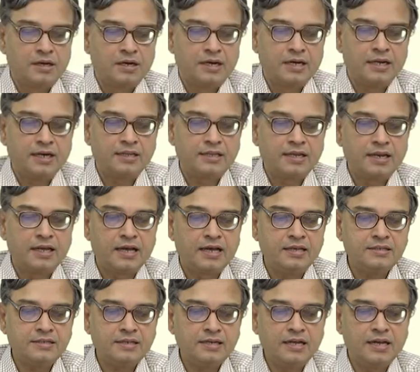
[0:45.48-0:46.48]
and in the
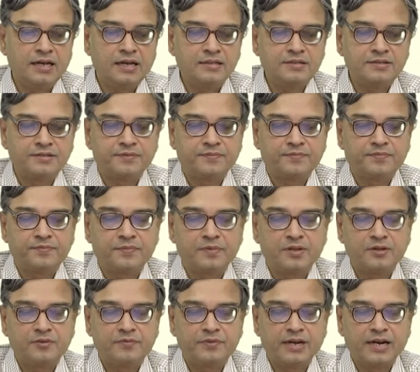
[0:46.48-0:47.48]
last class
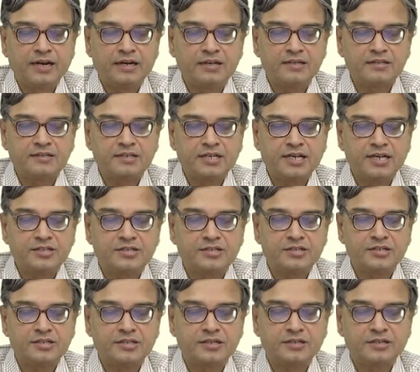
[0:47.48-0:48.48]
we had
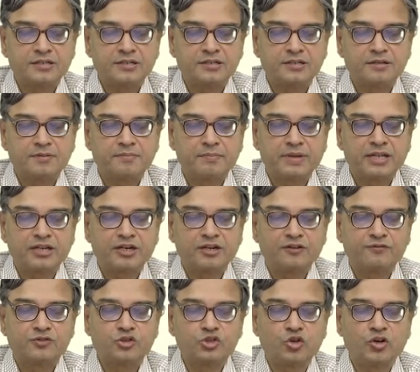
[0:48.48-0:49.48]
discussed uh, method
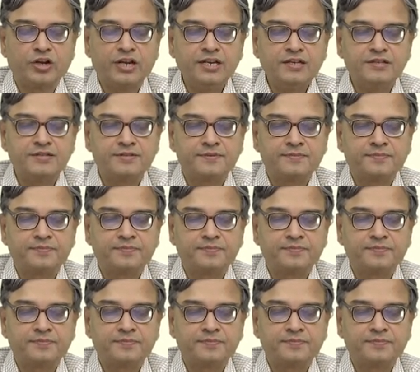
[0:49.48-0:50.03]
of joints,